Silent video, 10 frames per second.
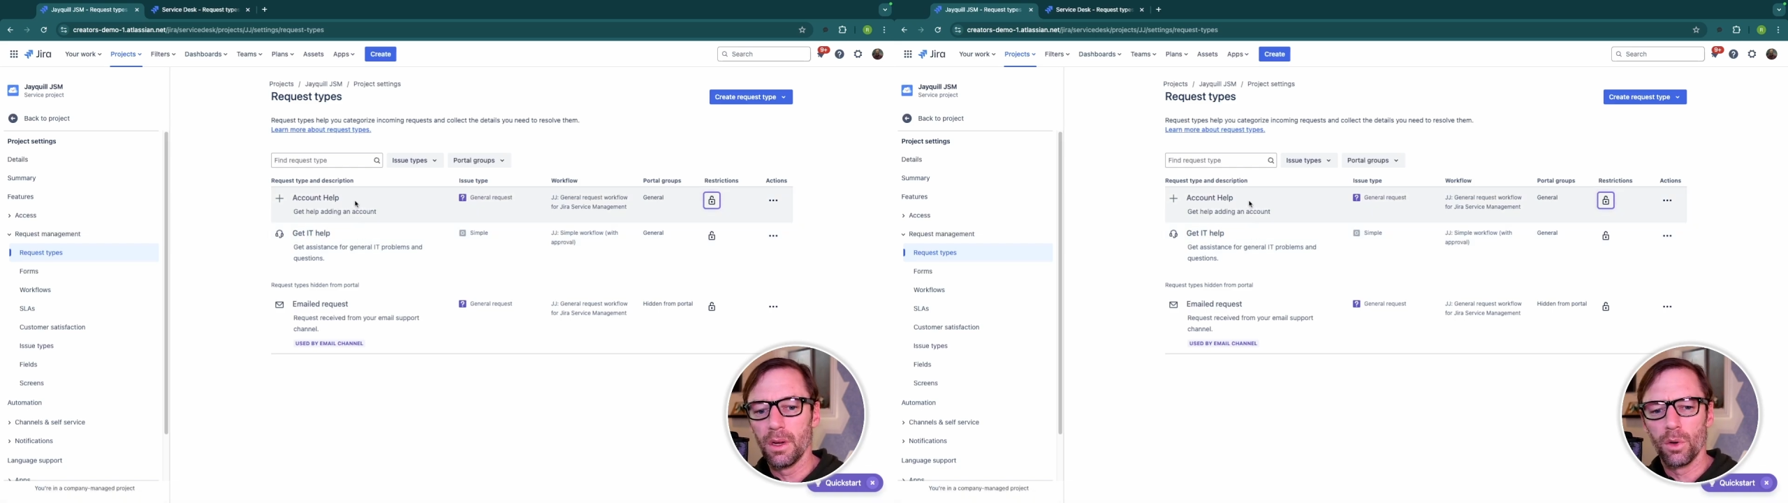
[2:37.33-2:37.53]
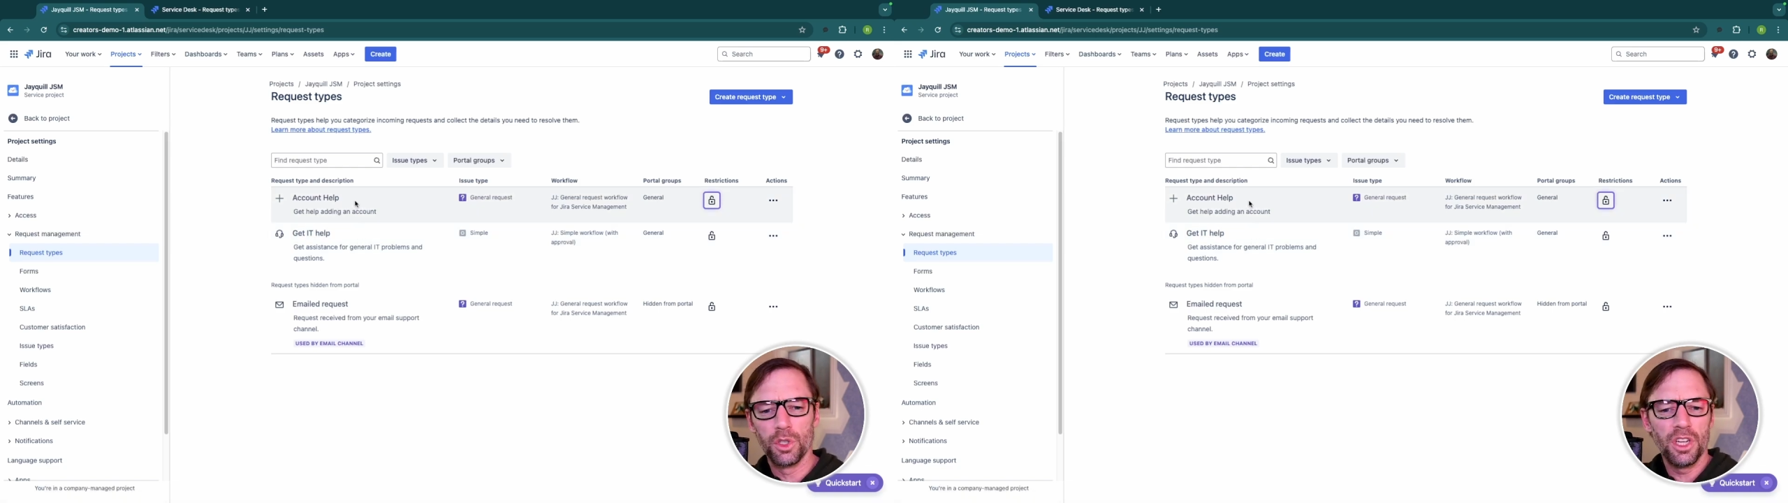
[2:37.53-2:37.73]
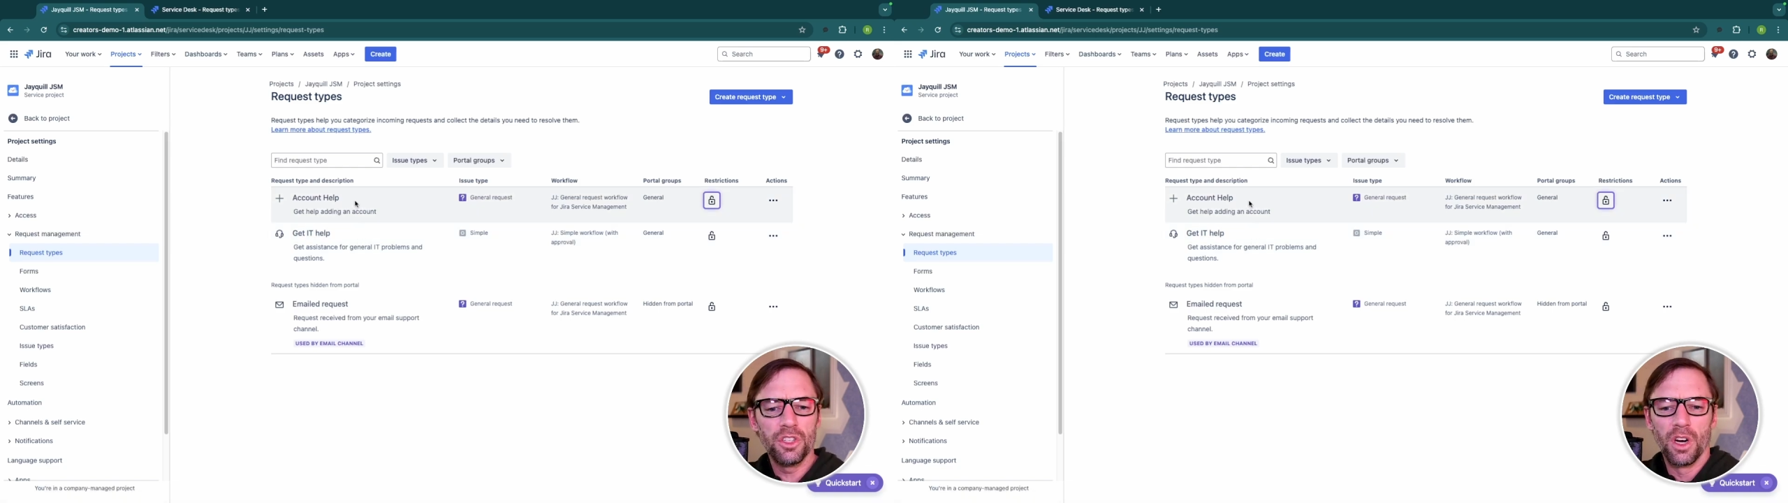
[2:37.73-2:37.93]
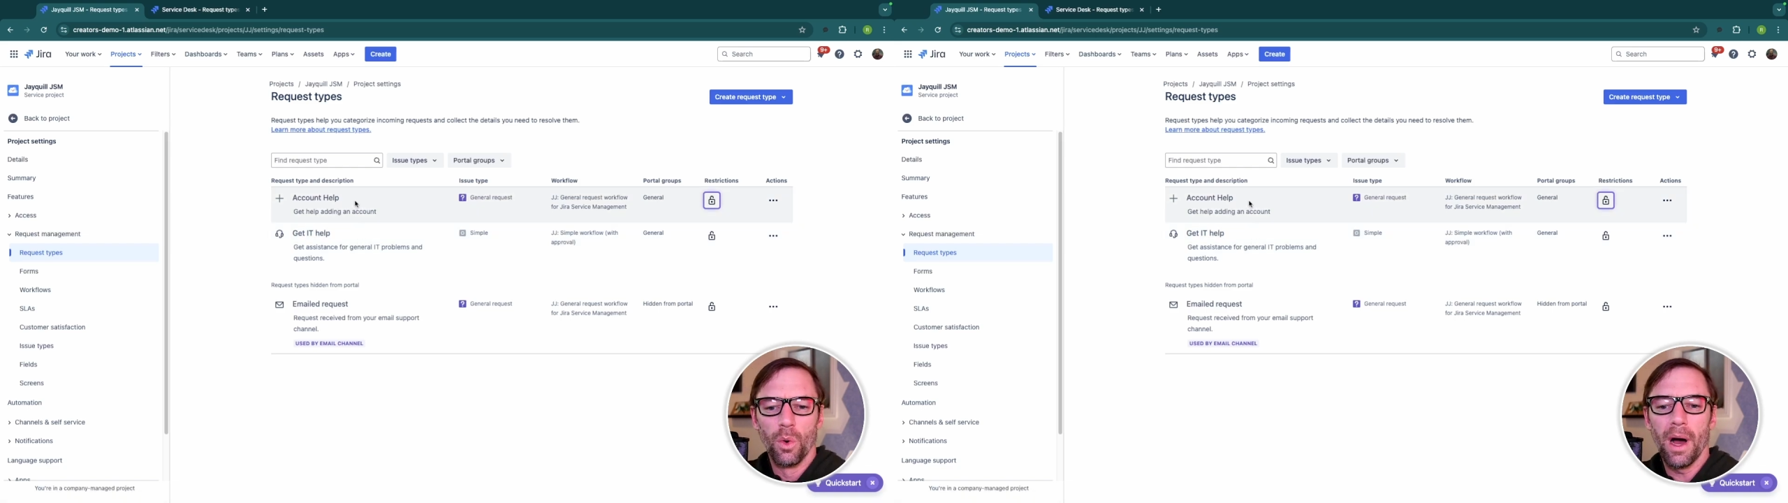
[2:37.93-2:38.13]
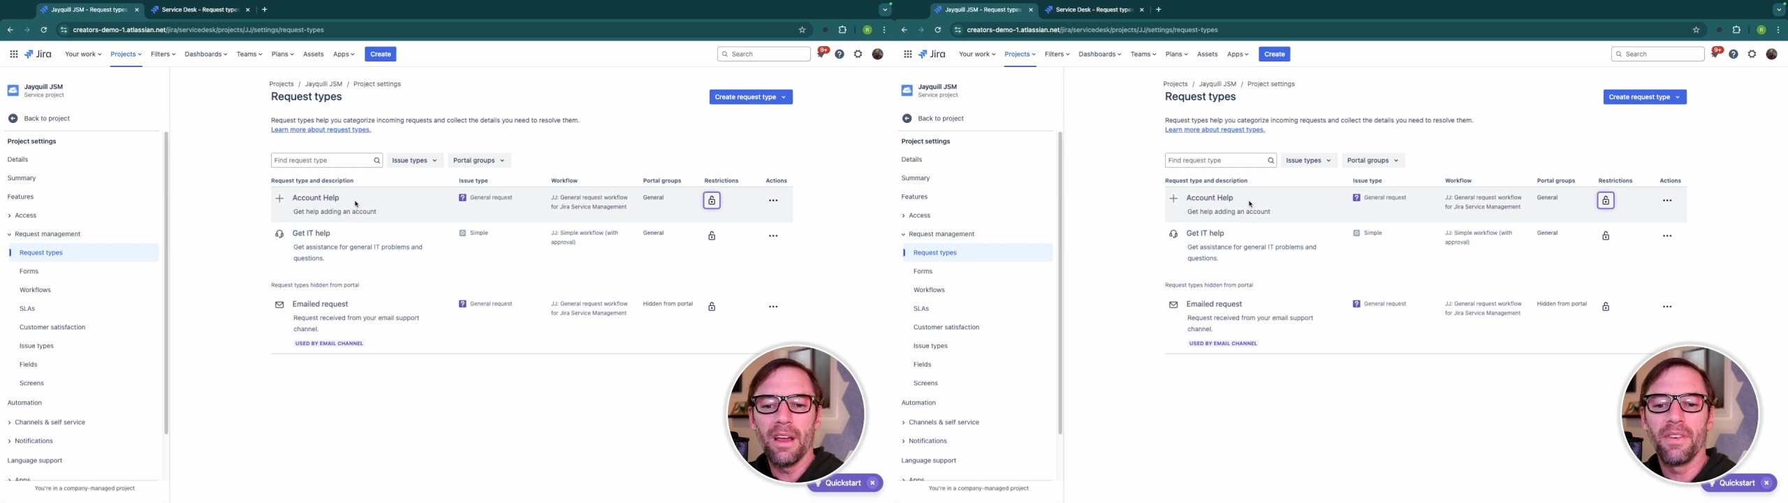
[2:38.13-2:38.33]
or changing a
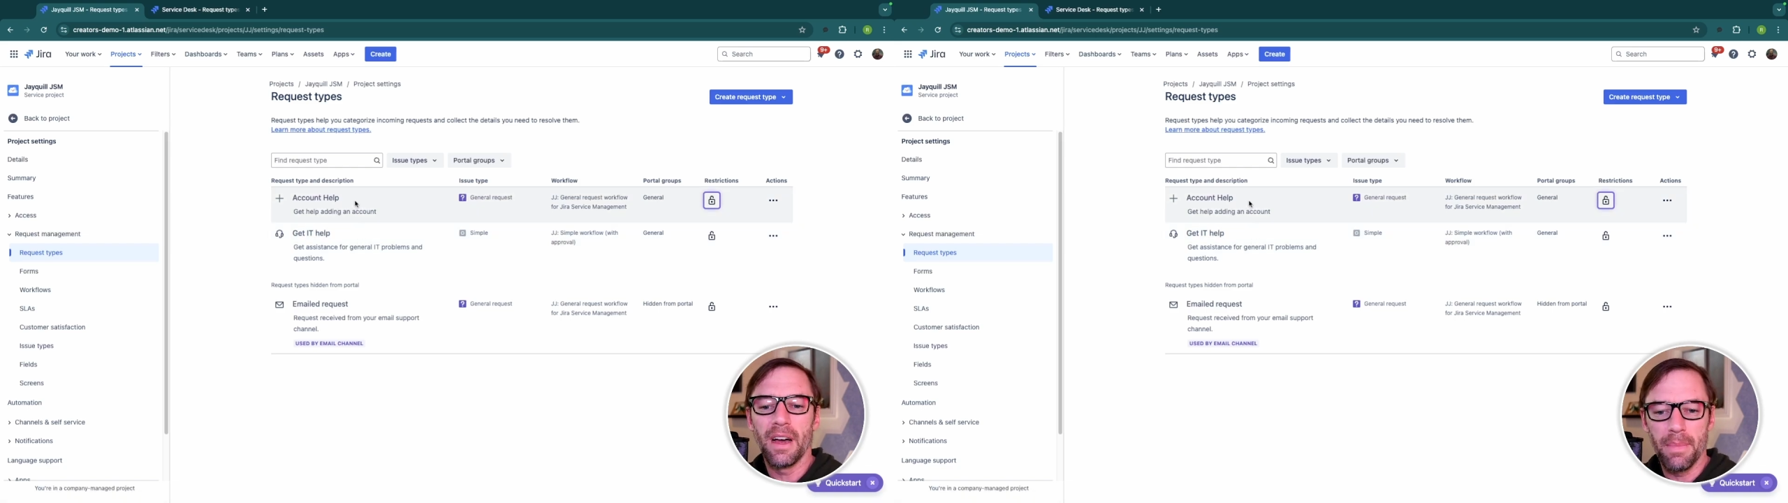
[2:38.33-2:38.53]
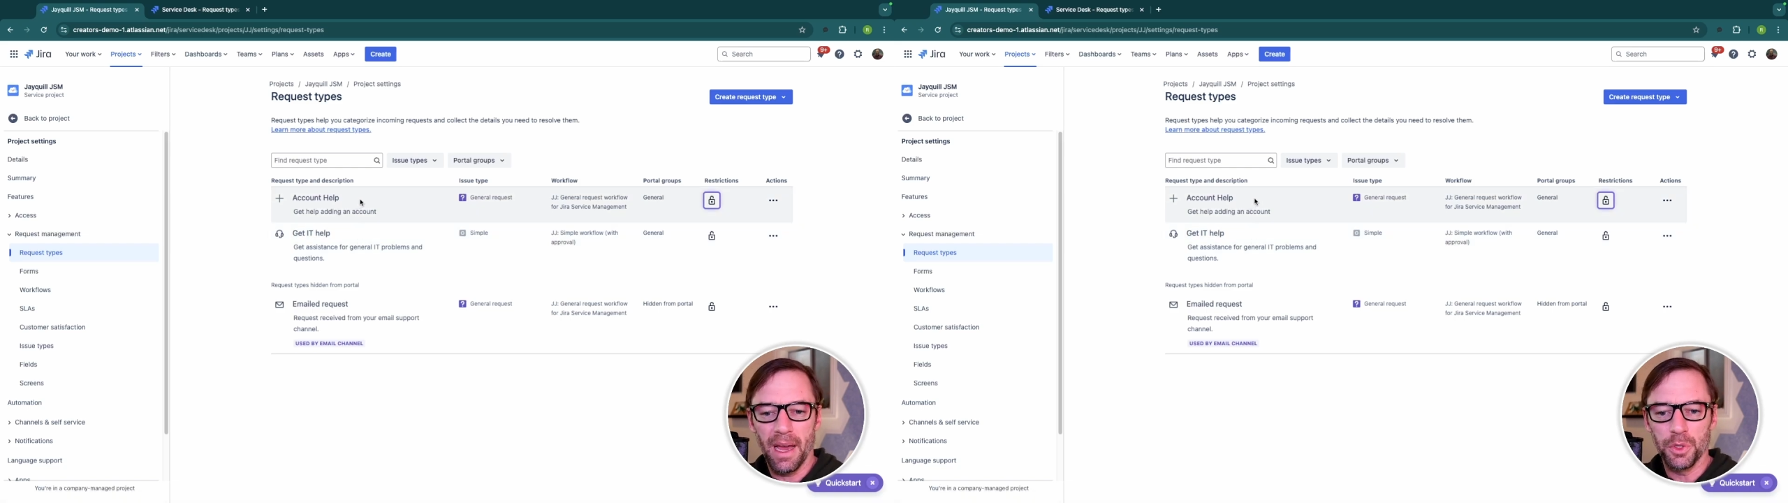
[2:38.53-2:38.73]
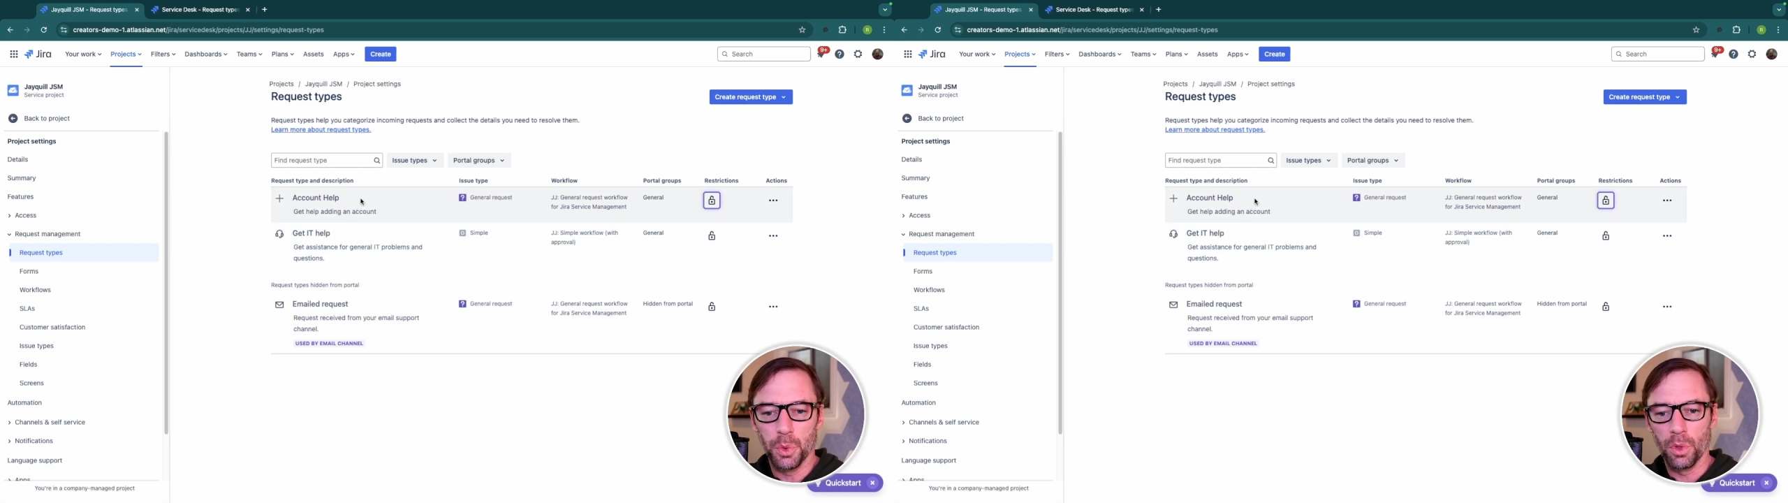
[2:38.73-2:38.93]
Wi Fi password,